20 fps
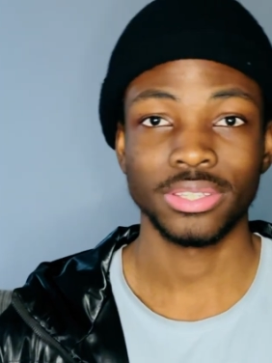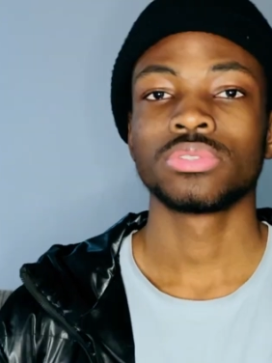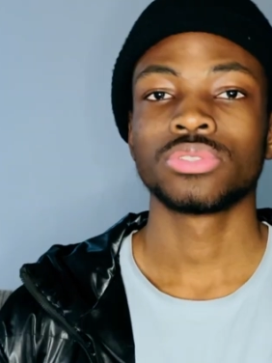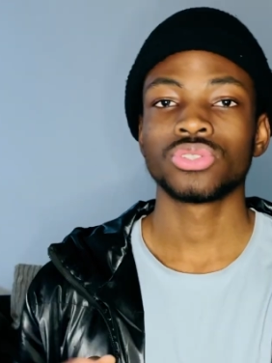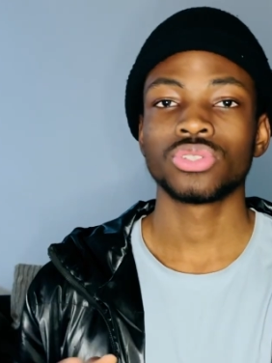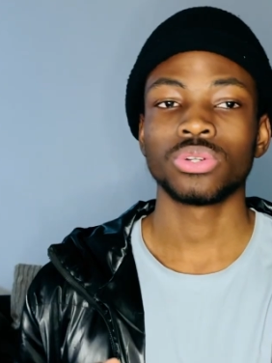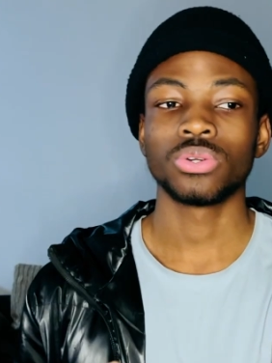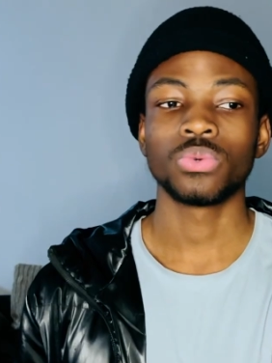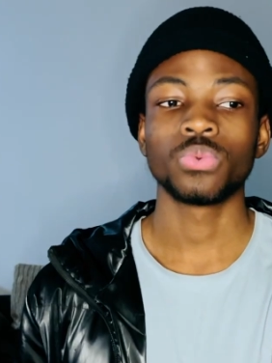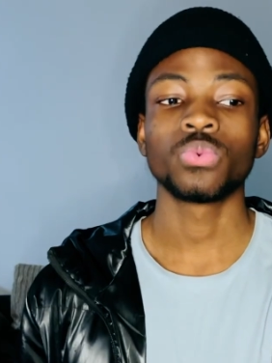
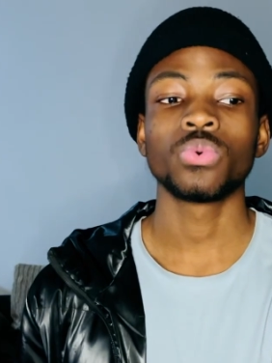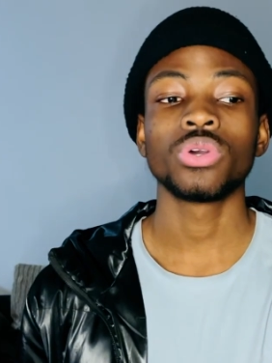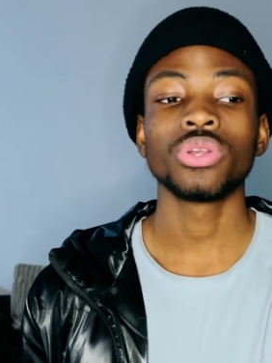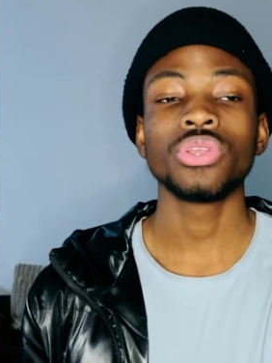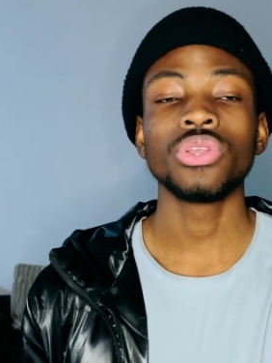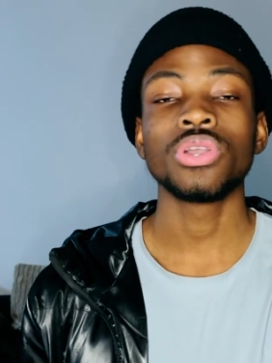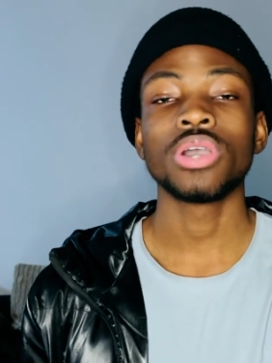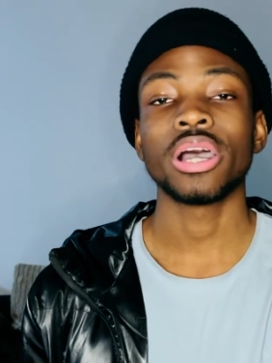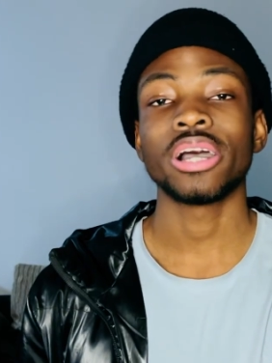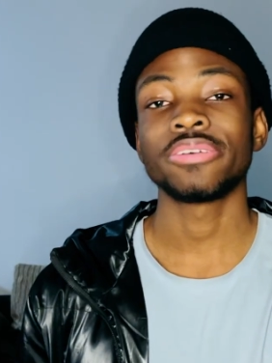So
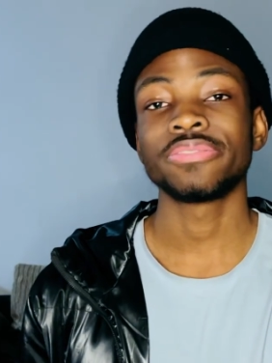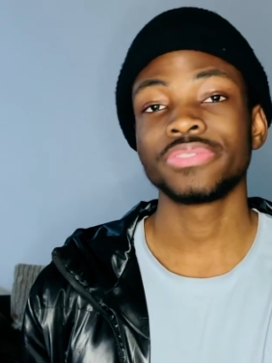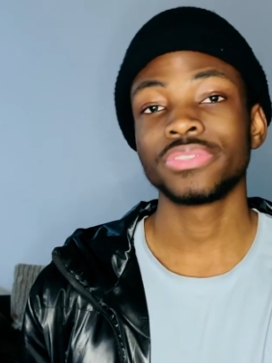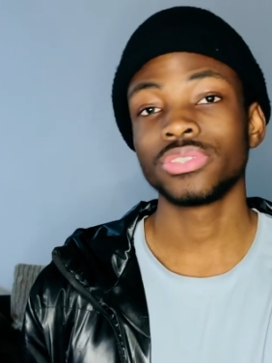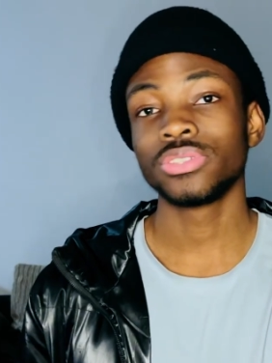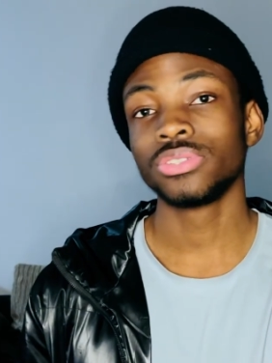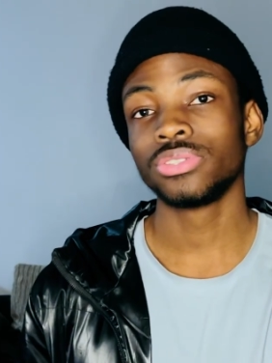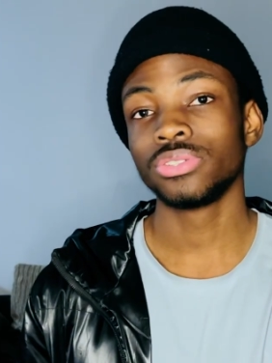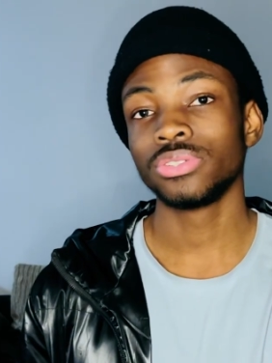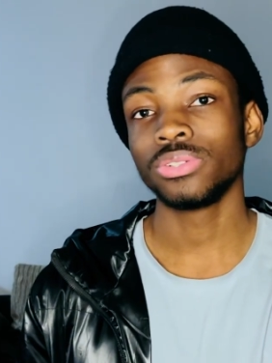what you have
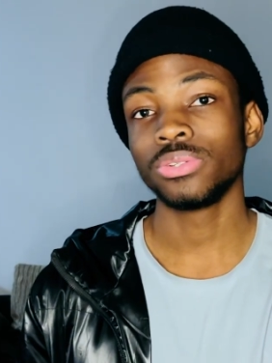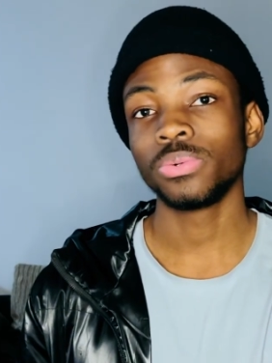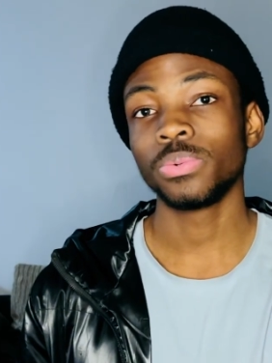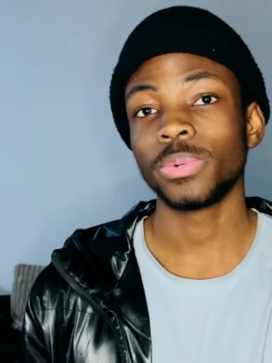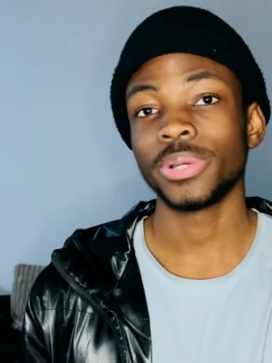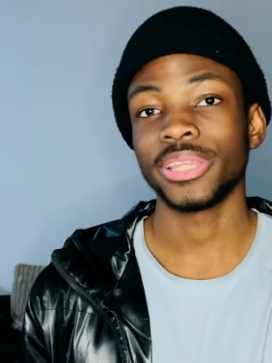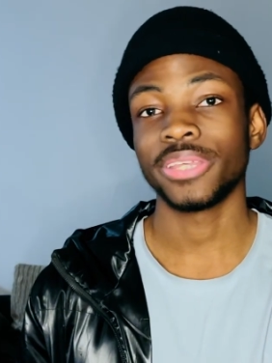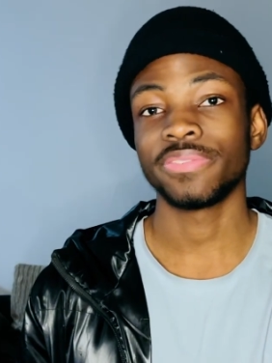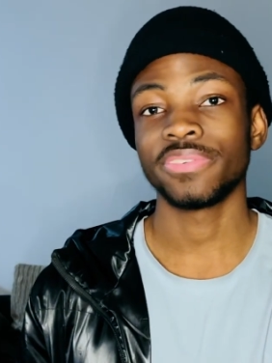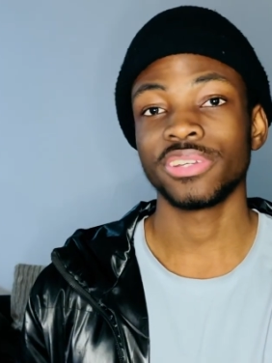to do
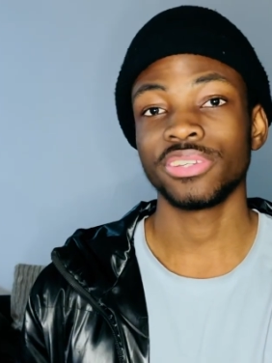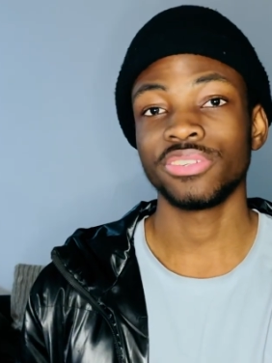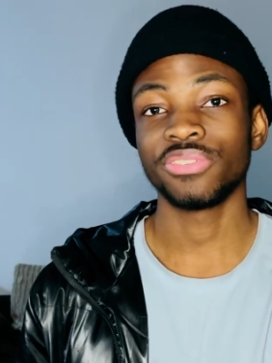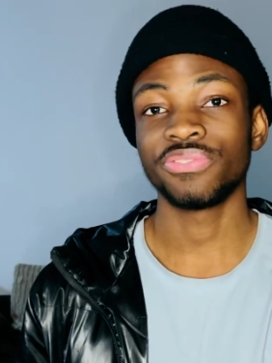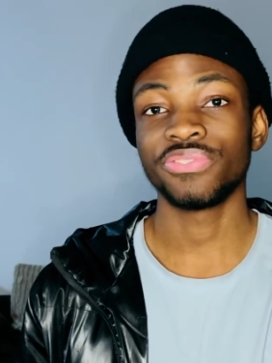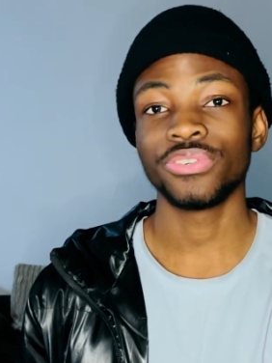whenever you